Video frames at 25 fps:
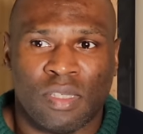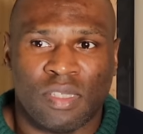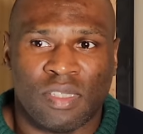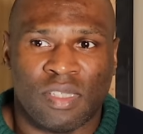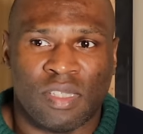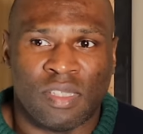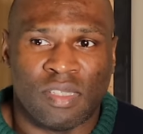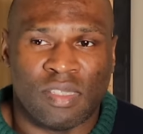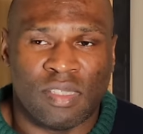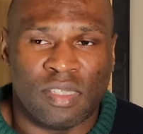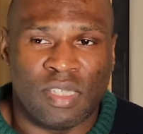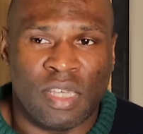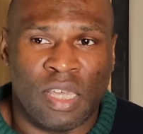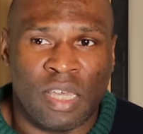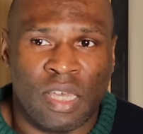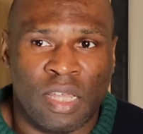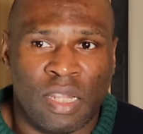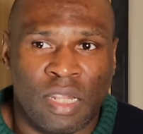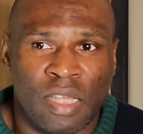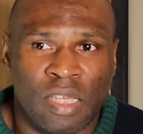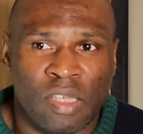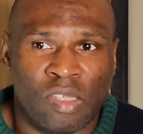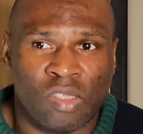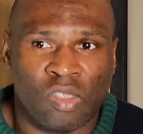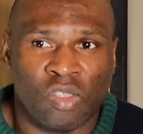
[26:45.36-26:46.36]

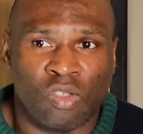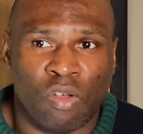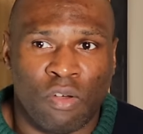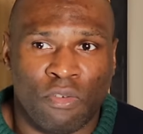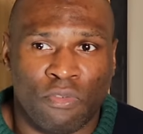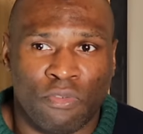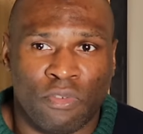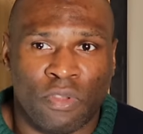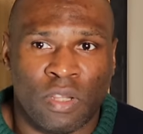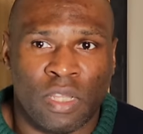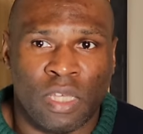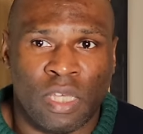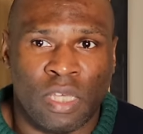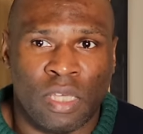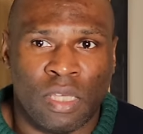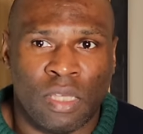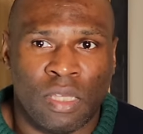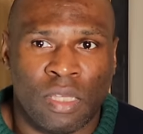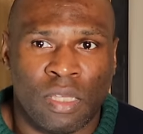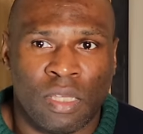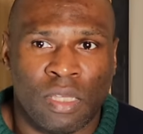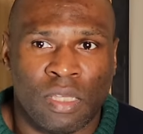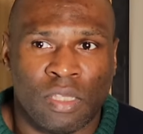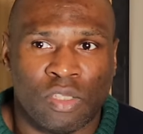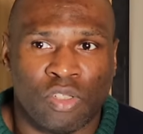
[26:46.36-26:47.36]
sincerely, softly,
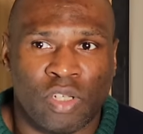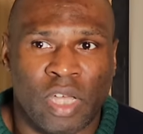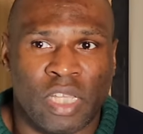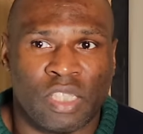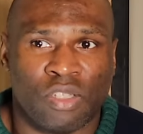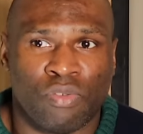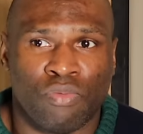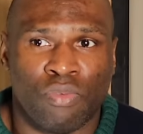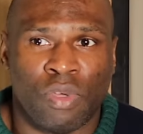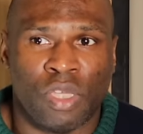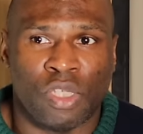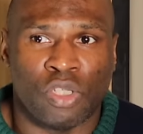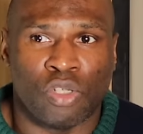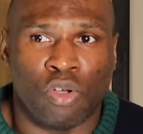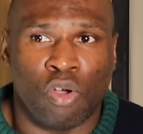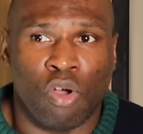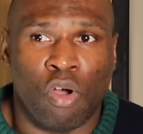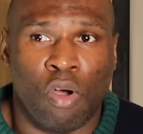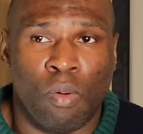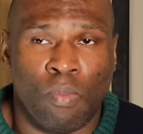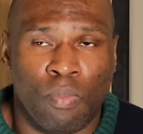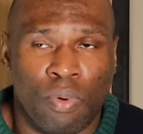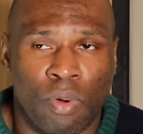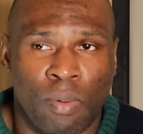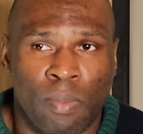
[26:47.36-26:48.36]
tried to reach a
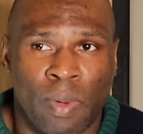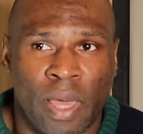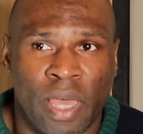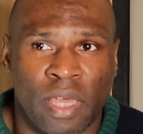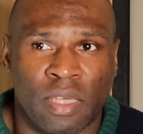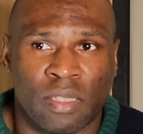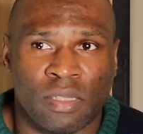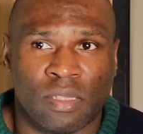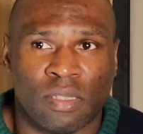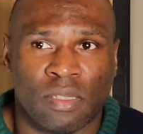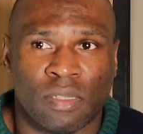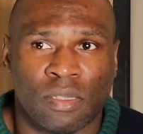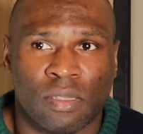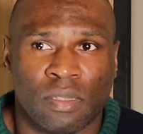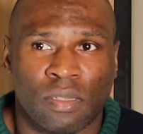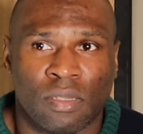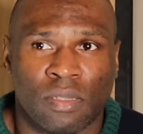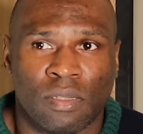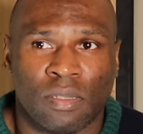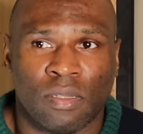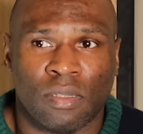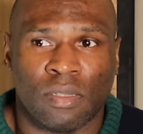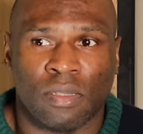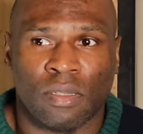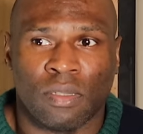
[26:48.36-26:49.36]
compromise,
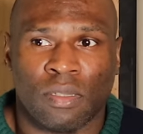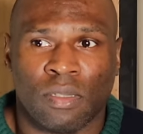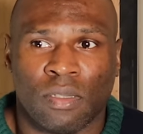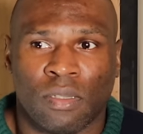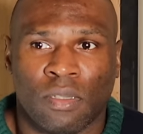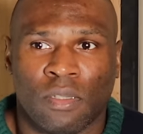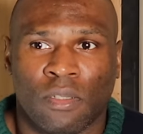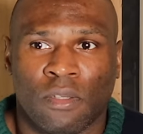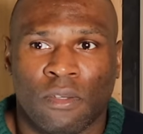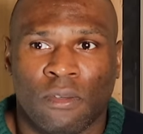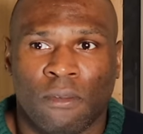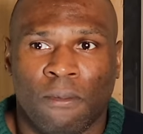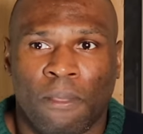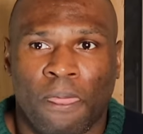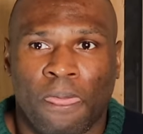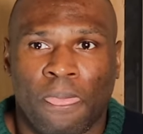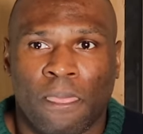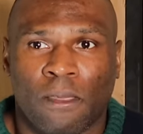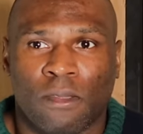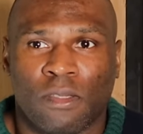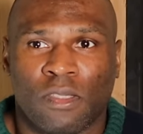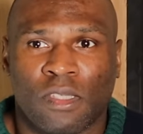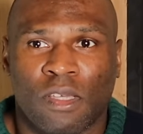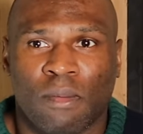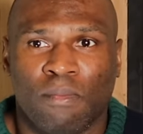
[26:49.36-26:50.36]

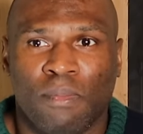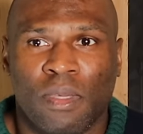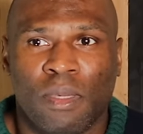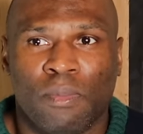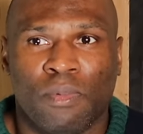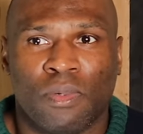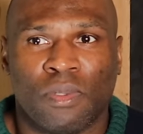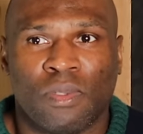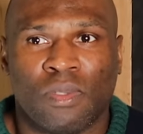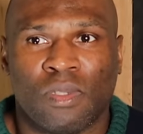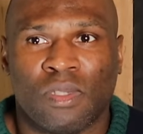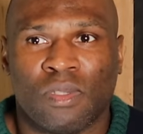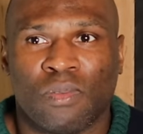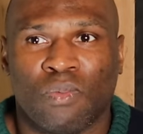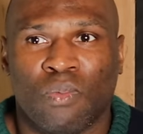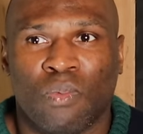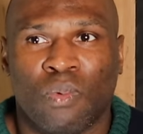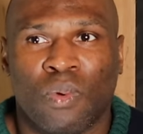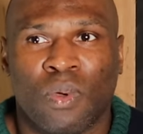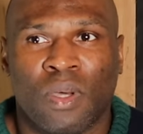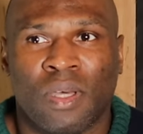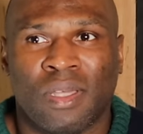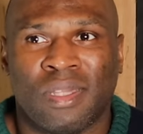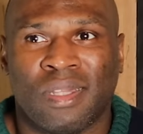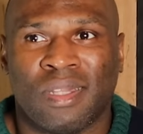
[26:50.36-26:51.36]
some people just
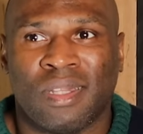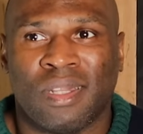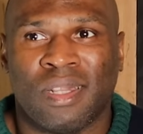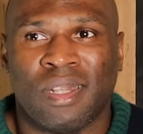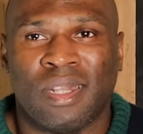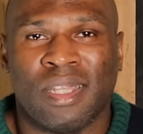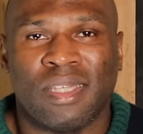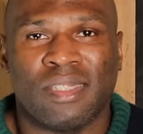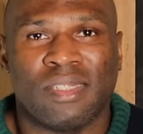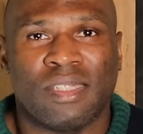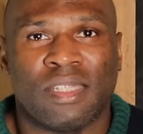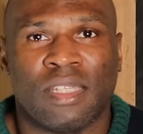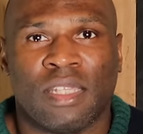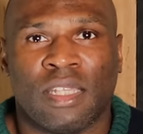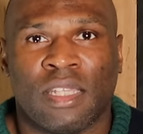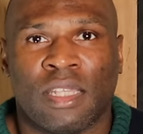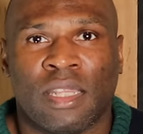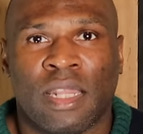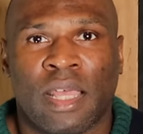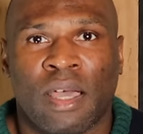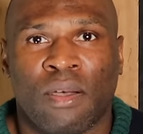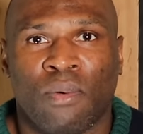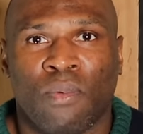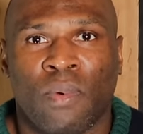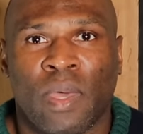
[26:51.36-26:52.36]
weren't listening
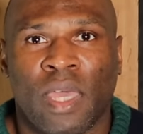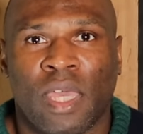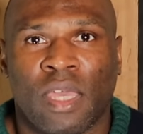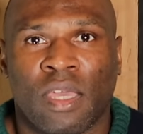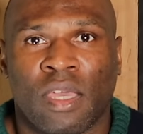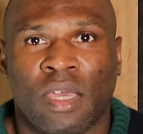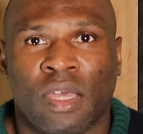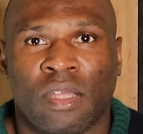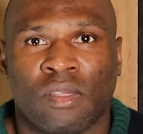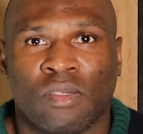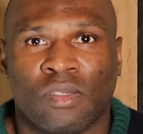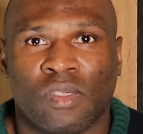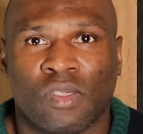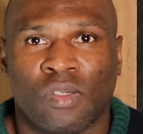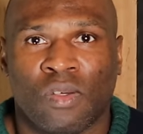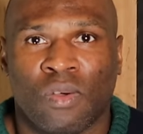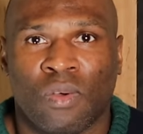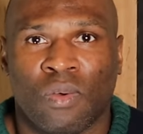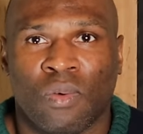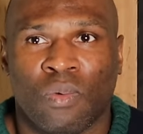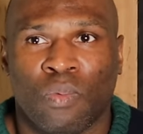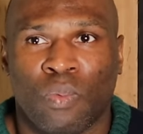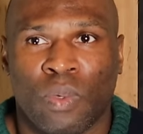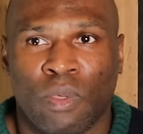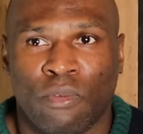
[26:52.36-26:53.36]
in that way. And
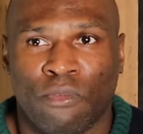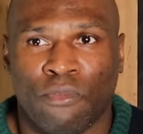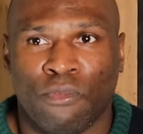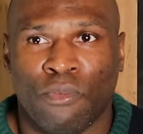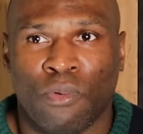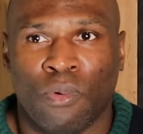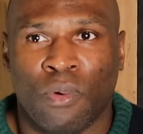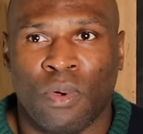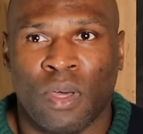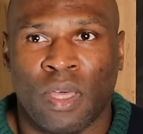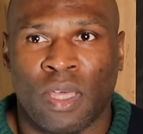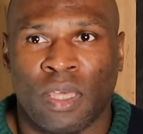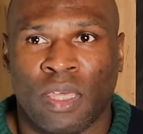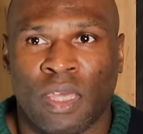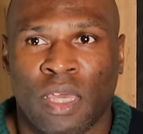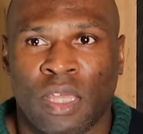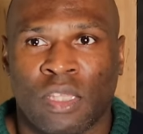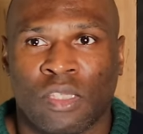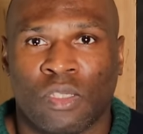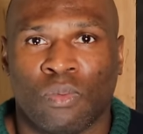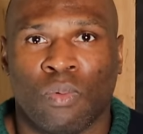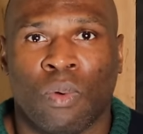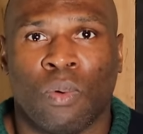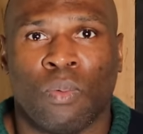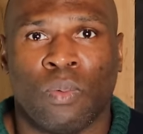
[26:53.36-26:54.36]
so we fought
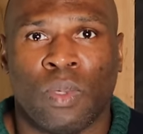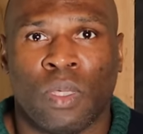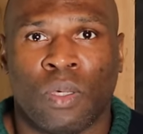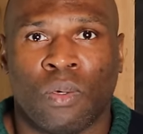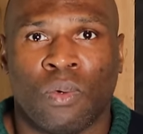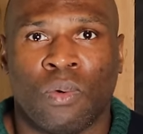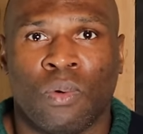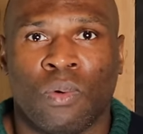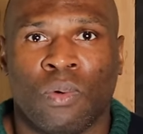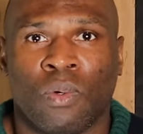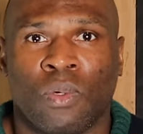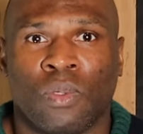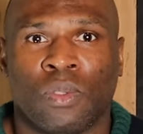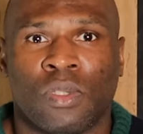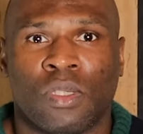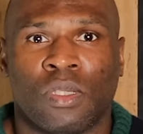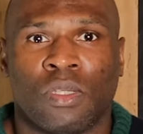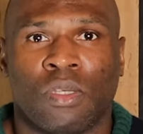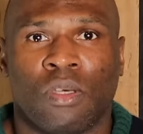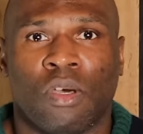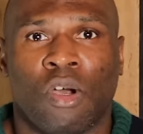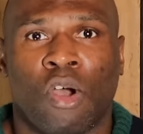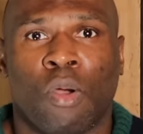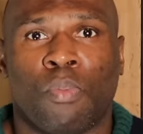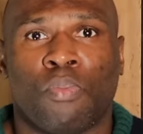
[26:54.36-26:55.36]
against what we called
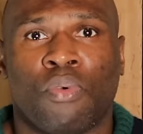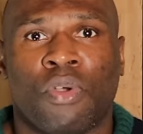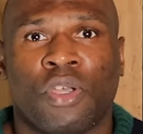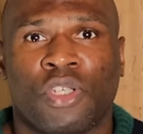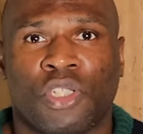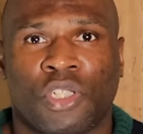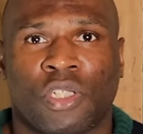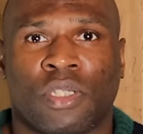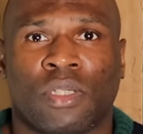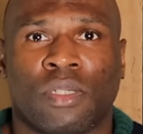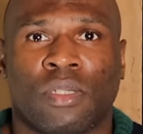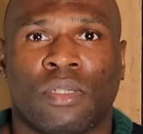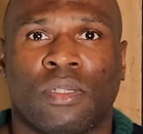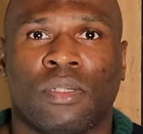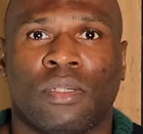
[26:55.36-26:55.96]
oppression.